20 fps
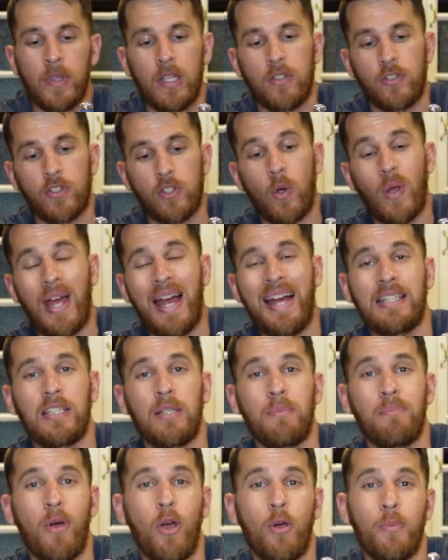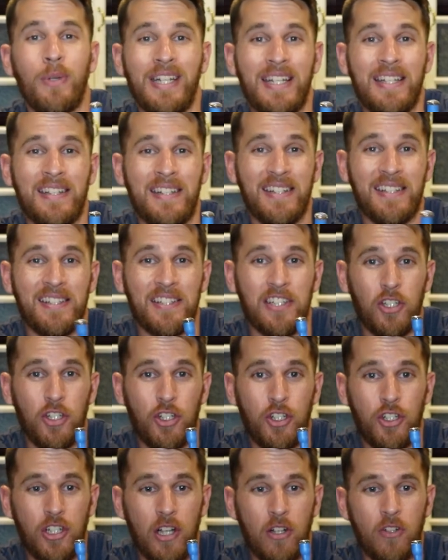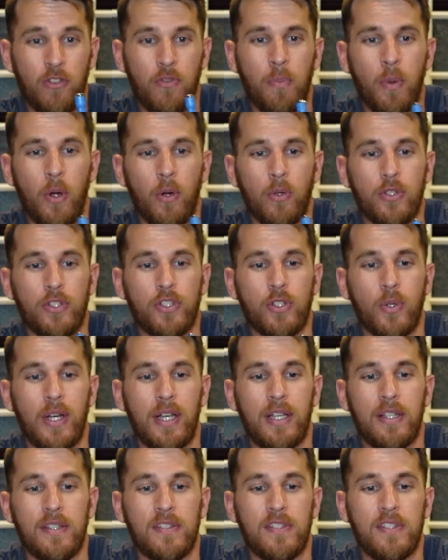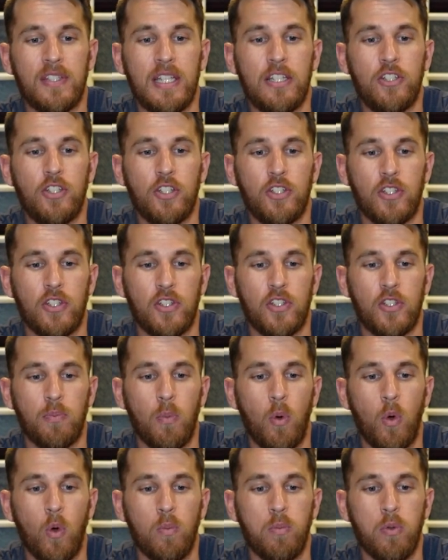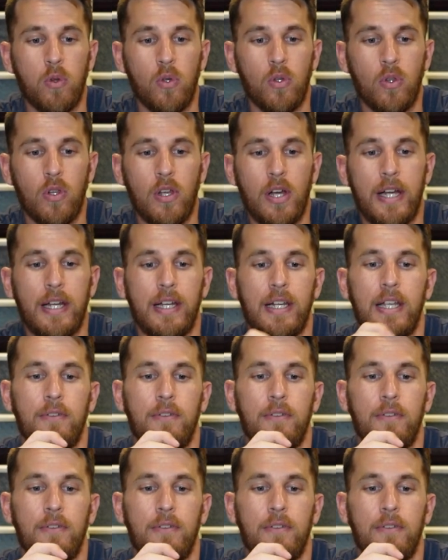So at the moment it is in shelf mode, so I can see just a small blue light.